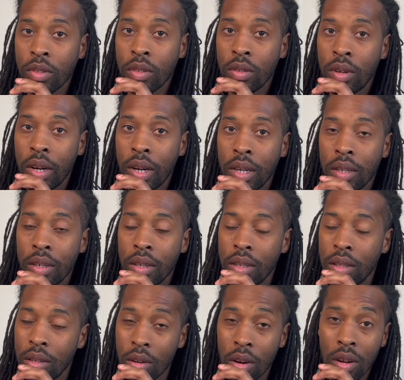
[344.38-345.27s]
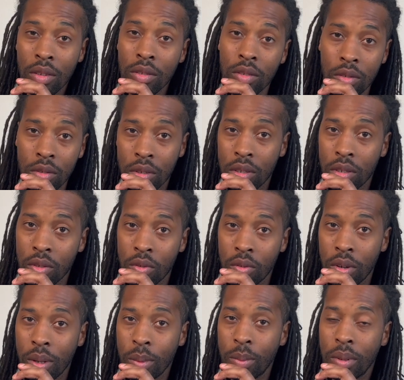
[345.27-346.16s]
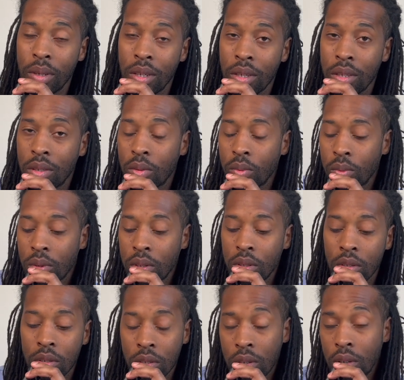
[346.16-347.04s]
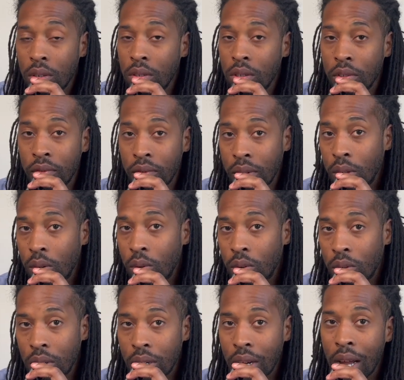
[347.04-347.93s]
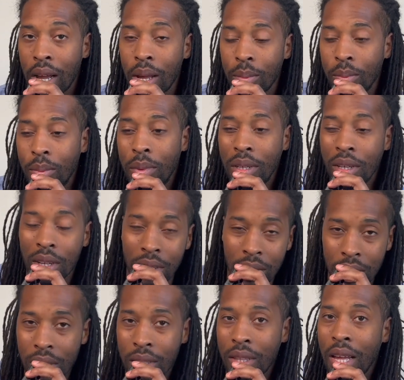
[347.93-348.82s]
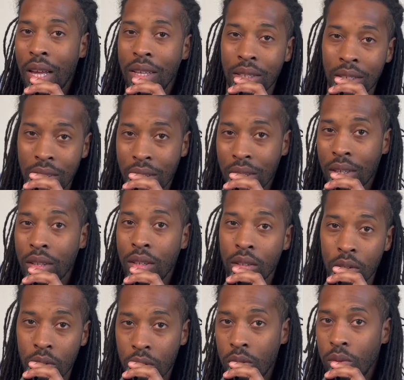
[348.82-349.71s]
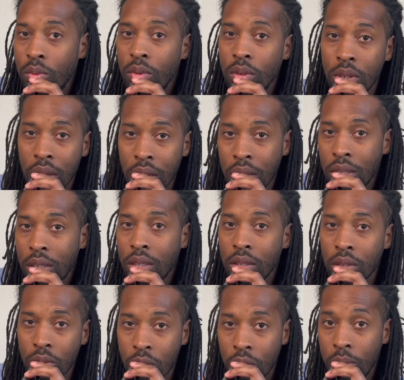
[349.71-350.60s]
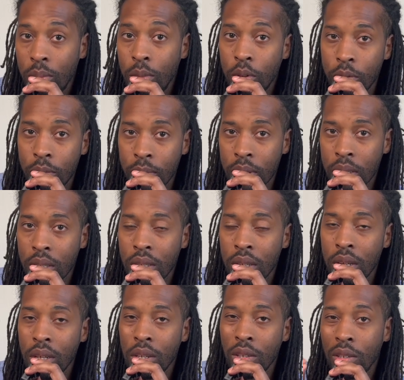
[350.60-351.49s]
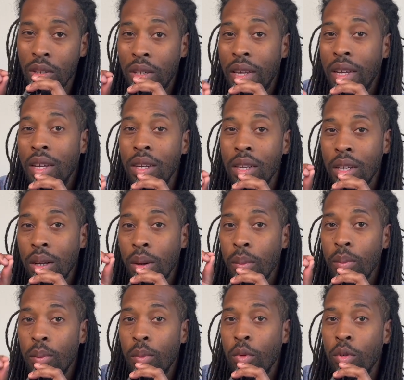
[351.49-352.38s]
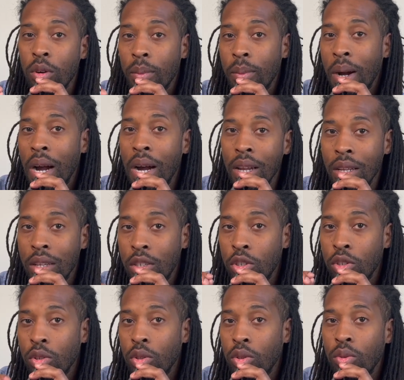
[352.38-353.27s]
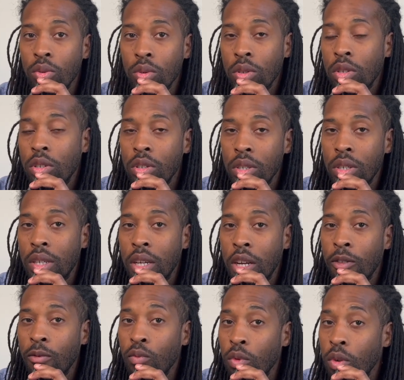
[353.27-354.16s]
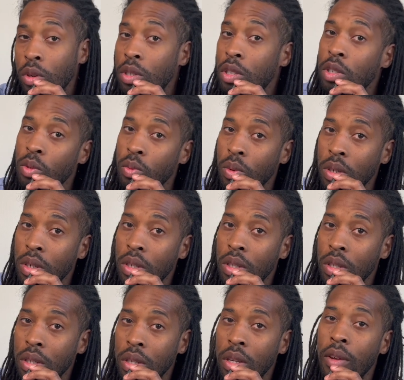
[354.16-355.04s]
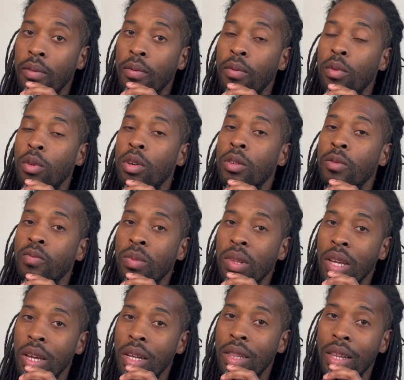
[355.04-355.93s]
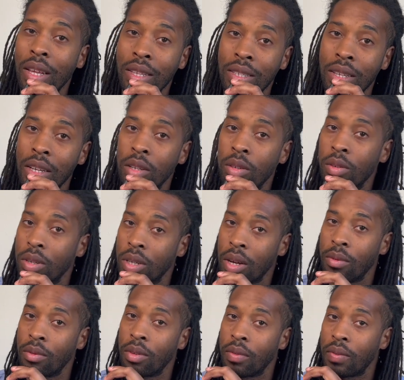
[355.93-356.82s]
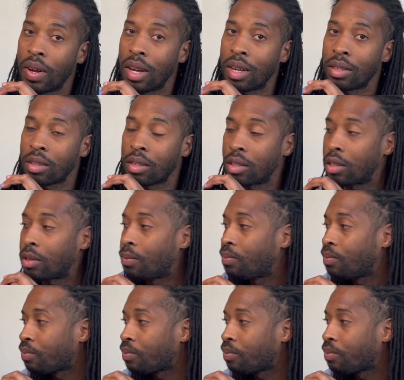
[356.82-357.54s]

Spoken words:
right? They're also just great because whether you're on your feet or not, because of that cyclical rotation or movement, you're getting more mileage through your knee, which is what you're looking for, and that's how you recover faster.